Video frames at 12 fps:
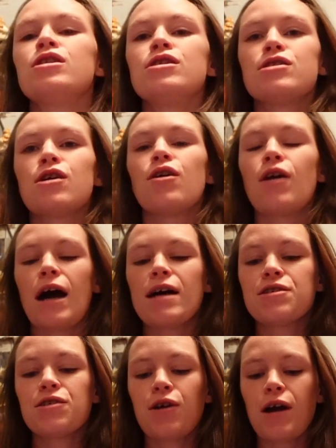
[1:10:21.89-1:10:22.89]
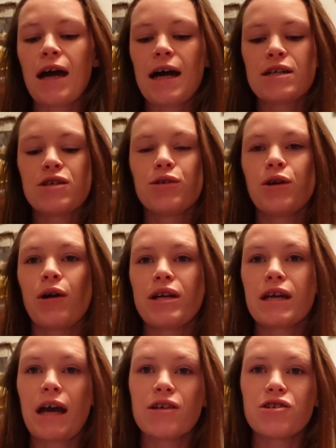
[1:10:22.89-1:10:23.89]
So as you know, I had to go into
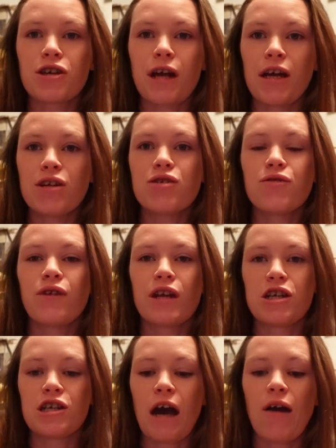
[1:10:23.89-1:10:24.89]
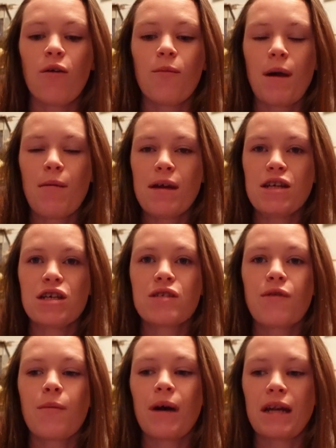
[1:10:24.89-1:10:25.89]
yesterday to finish out my pages
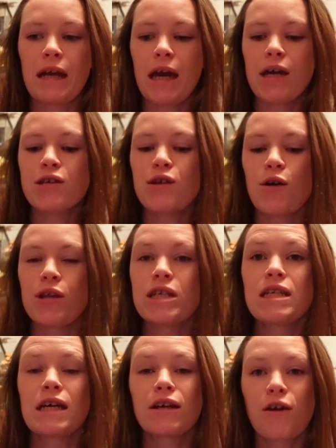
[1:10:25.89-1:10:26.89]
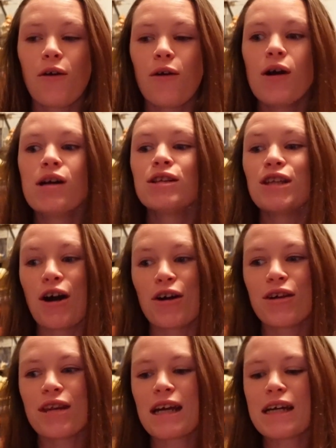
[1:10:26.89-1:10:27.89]
from Monday. So this did go longer
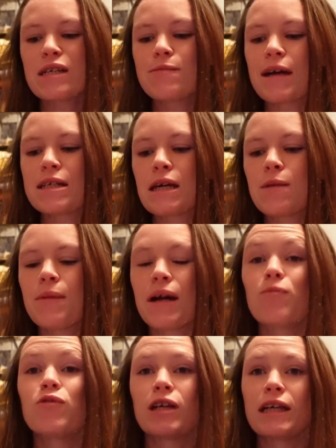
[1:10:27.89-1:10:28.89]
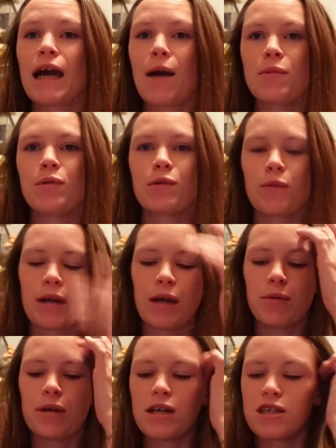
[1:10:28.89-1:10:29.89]
than I expected, but I'm really happy with what I
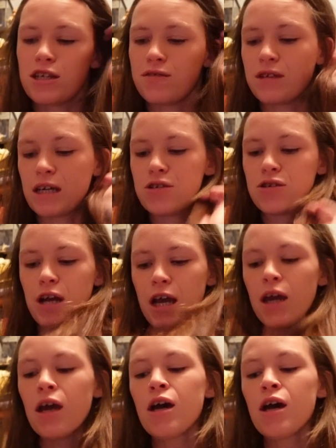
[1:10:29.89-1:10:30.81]
achieved yesterday.